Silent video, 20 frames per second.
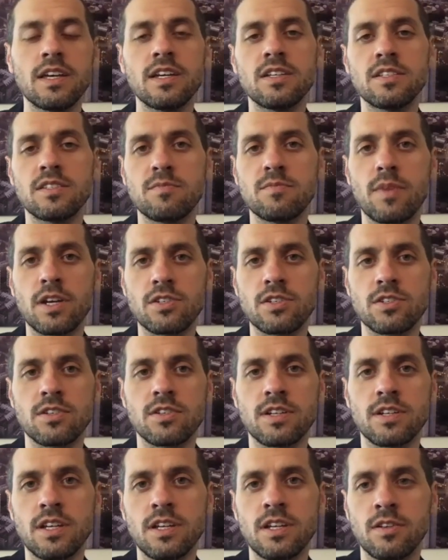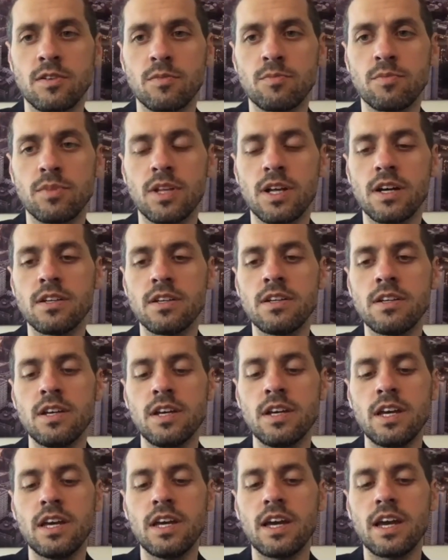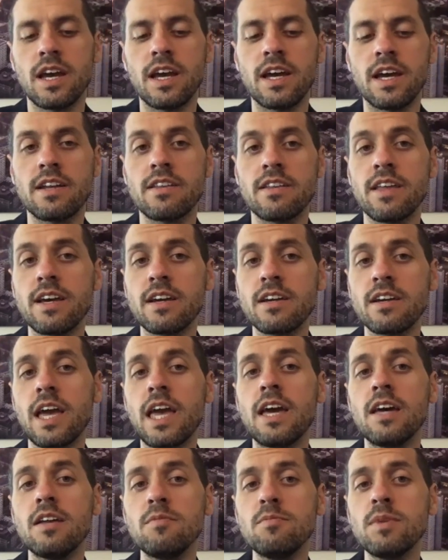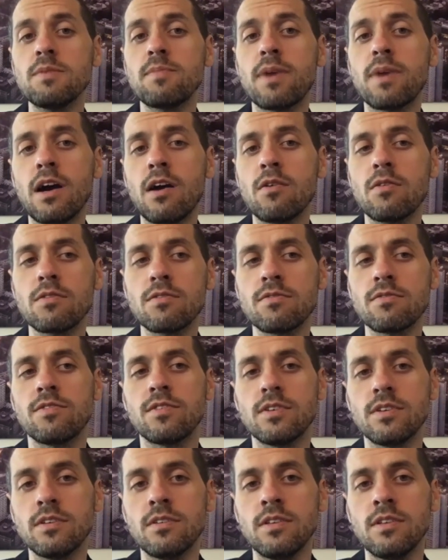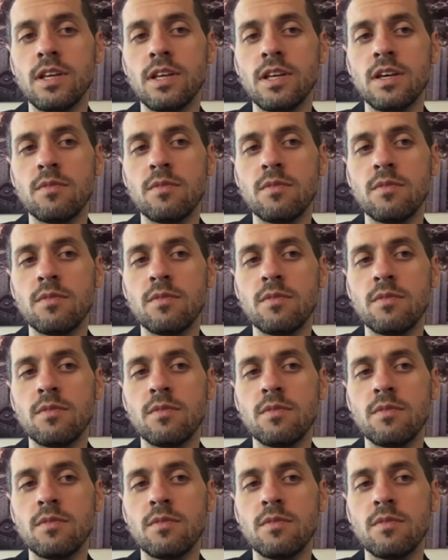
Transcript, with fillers: is measured in your blood. And that can be powerful,